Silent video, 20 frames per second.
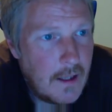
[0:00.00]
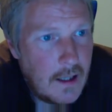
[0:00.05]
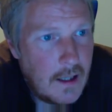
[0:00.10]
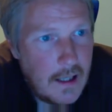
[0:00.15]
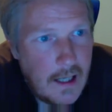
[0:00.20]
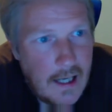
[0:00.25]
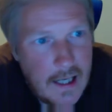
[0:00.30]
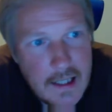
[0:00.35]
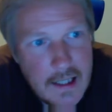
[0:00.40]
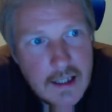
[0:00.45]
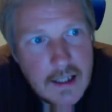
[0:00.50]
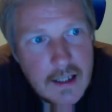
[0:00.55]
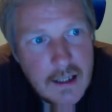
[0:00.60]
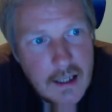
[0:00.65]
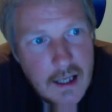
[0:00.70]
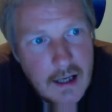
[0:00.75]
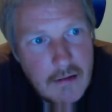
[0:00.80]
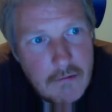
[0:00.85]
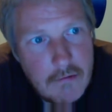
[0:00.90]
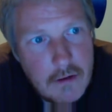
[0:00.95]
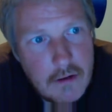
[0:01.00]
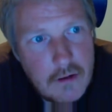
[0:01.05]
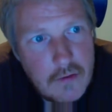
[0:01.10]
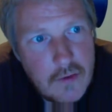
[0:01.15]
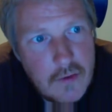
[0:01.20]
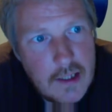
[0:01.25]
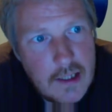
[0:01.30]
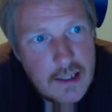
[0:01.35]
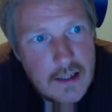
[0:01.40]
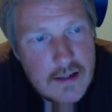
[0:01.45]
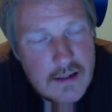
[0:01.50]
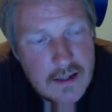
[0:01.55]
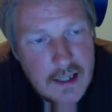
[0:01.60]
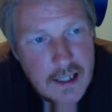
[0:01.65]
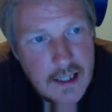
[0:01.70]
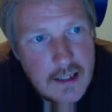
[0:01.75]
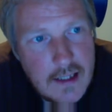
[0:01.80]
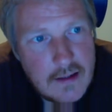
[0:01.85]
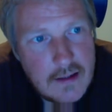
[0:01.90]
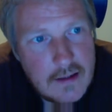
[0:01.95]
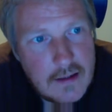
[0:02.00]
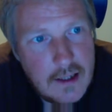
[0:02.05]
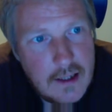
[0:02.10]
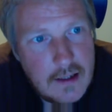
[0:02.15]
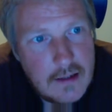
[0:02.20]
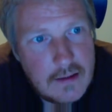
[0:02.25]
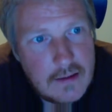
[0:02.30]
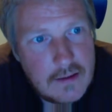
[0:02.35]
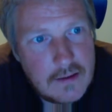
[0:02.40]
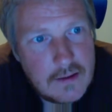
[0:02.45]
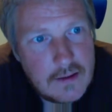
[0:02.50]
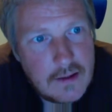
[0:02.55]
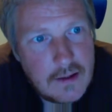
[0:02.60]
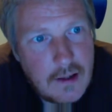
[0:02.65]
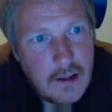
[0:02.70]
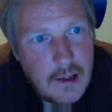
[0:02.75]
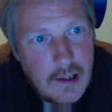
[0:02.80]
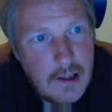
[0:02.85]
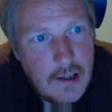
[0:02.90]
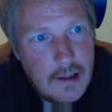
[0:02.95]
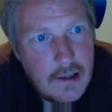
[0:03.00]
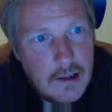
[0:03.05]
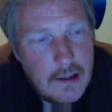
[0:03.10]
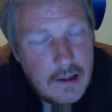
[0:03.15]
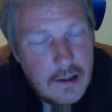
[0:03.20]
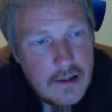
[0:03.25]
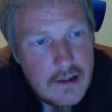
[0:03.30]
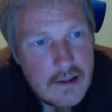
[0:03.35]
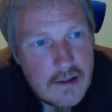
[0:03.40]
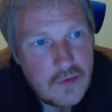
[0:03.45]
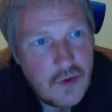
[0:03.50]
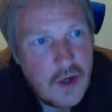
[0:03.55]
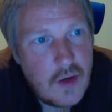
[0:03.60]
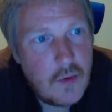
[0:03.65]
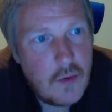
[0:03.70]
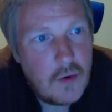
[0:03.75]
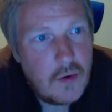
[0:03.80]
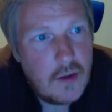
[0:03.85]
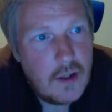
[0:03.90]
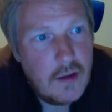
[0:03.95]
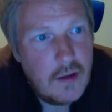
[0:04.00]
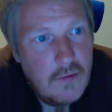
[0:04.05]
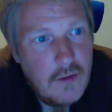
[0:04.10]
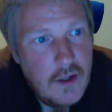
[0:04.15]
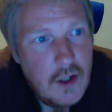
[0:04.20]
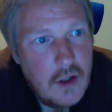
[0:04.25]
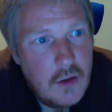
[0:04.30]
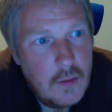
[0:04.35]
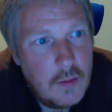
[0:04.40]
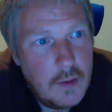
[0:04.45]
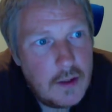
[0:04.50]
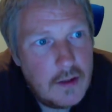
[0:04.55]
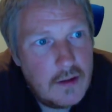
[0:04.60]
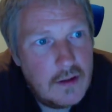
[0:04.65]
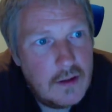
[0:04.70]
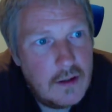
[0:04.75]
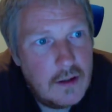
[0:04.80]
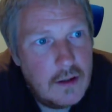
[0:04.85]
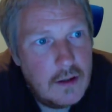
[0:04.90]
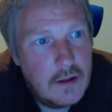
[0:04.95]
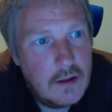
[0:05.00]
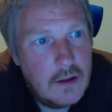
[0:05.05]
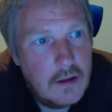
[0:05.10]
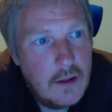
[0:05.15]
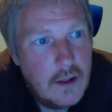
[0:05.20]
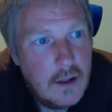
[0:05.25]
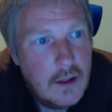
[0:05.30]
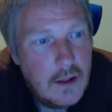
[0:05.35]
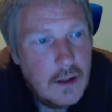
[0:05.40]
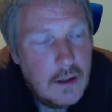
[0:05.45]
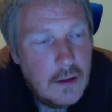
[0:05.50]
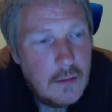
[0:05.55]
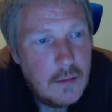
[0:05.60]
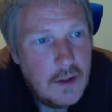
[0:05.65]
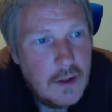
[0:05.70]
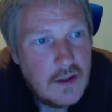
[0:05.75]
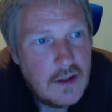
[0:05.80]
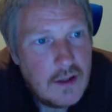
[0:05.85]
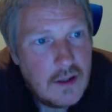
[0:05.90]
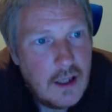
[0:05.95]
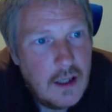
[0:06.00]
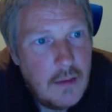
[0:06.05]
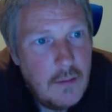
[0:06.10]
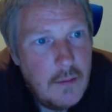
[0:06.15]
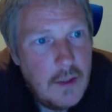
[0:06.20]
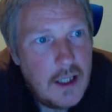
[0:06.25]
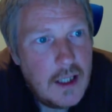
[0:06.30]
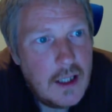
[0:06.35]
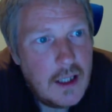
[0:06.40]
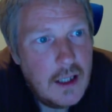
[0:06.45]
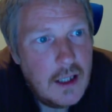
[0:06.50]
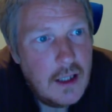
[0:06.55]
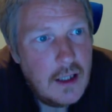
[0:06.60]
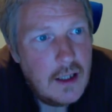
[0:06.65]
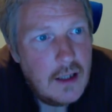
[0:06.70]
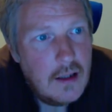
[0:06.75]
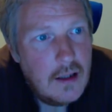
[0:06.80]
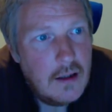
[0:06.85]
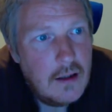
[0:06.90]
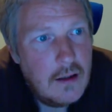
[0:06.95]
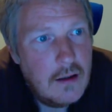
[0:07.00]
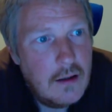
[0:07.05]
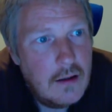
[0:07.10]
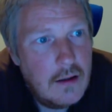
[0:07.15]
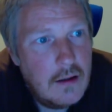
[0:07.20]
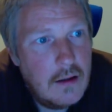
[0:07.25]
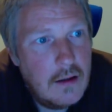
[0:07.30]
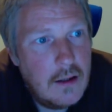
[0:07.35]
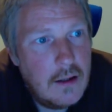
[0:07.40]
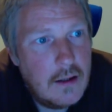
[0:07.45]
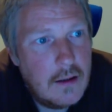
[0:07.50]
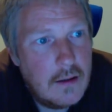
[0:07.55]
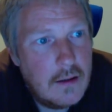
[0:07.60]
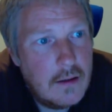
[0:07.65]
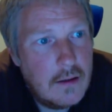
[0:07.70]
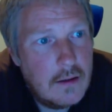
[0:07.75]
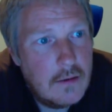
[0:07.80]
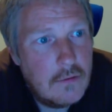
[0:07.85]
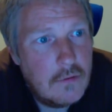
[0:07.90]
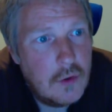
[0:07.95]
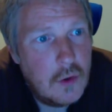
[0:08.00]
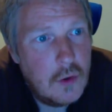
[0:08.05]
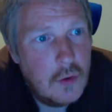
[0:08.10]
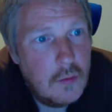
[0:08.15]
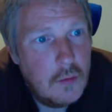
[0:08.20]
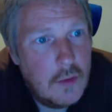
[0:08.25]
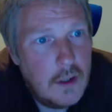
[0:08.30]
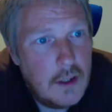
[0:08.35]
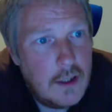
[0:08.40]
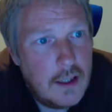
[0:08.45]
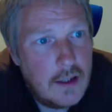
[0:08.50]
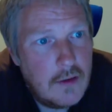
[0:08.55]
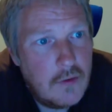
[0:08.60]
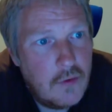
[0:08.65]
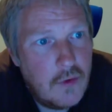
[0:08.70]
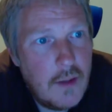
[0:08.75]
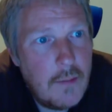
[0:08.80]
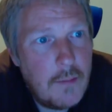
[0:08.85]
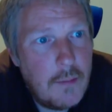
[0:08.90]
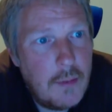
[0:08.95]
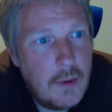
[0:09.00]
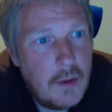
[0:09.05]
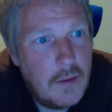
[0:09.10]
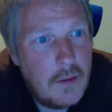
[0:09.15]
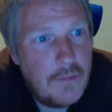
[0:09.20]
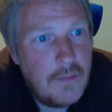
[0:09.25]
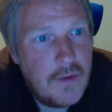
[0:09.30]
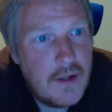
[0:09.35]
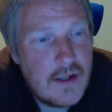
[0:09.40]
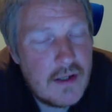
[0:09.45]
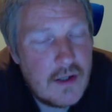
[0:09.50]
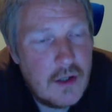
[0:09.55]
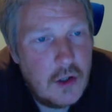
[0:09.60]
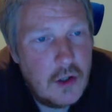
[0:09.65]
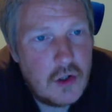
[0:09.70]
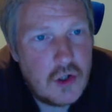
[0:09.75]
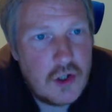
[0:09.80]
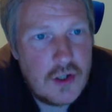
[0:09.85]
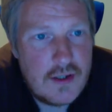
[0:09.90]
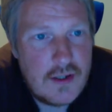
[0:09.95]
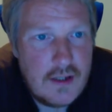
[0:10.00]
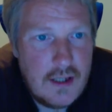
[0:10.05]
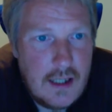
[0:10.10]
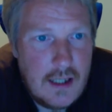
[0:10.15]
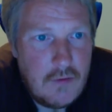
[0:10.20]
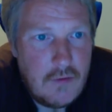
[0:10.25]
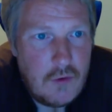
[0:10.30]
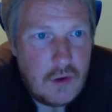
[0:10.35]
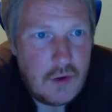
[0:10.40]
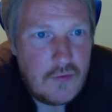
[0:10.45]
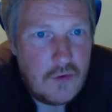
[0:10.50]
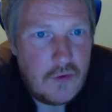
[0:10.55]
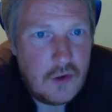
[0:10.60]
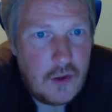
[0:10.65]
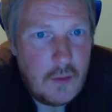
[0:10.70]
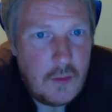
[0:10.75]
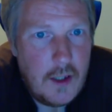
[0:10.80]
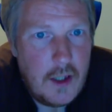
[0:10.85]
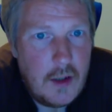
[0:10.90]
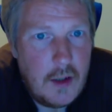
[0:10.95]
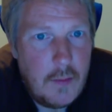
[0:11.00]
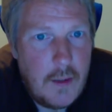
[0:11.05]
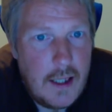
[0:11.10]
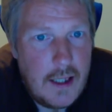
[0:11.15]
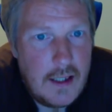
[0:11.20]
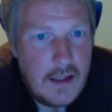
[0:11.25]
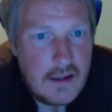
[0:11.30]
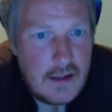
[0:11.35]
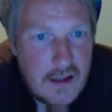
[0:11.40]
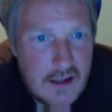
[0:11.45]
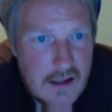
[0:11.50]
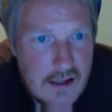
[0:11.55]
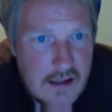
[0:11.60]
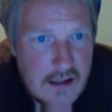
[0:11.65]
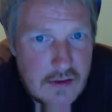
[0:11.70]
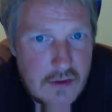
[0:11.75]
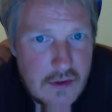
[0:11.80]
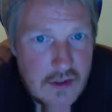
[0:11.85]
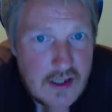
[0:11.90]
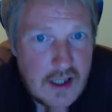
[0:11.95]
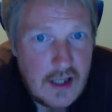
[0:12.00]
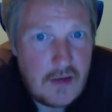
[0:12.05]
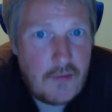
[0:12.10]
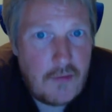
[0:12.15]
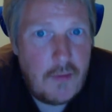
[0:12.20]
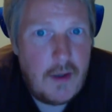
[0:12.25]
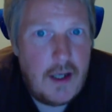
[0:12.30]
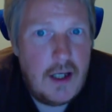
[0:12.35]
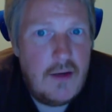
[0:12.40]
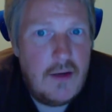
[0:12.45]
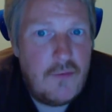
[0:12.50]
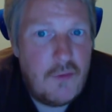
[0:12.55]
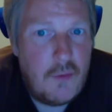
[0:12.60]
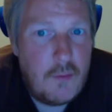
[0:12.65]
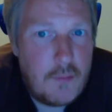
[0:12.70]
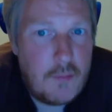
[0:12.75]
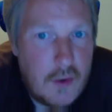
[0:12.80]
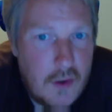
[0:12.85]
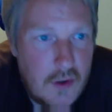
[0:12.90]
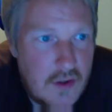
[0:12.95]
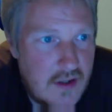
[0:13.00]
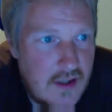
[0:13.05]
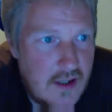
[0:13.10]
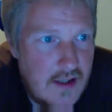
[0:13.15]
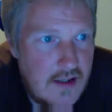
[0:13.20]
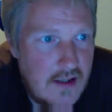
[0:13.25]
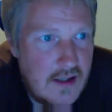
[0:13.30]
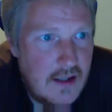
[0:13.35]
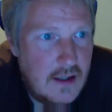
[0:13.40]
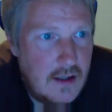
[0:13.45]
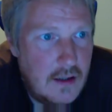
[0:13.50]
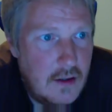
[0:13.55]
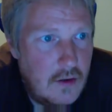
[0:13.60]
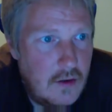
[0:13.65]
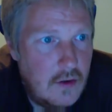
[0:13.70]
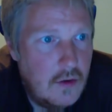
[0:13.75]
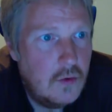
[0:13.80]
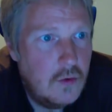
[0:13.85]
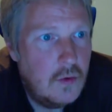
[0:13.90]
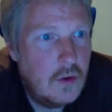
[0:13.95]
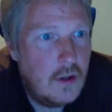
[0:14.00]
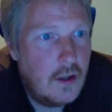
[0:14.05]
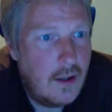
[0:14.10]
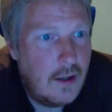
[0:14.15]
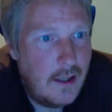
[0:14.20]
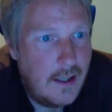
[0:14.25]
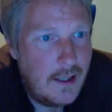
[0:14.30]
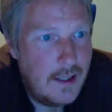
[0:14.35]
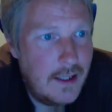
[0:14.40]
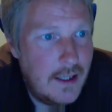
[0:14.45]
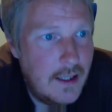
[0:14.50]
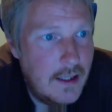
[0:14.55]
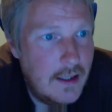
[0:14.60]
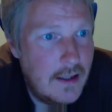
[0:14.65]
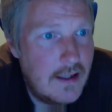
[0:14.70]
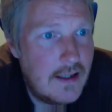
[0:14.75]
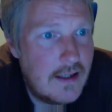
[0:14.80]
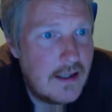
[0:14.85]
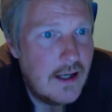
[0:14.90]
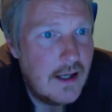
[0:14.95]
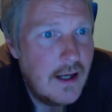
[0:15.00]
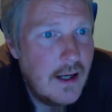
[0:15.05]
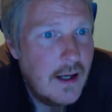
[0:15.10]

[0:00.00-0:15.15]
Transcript: I did never really state that clearly in a stream or in a video, but basically Mickey wrote me that Ripple is not just a network for the big banks to save money for processing their own clients,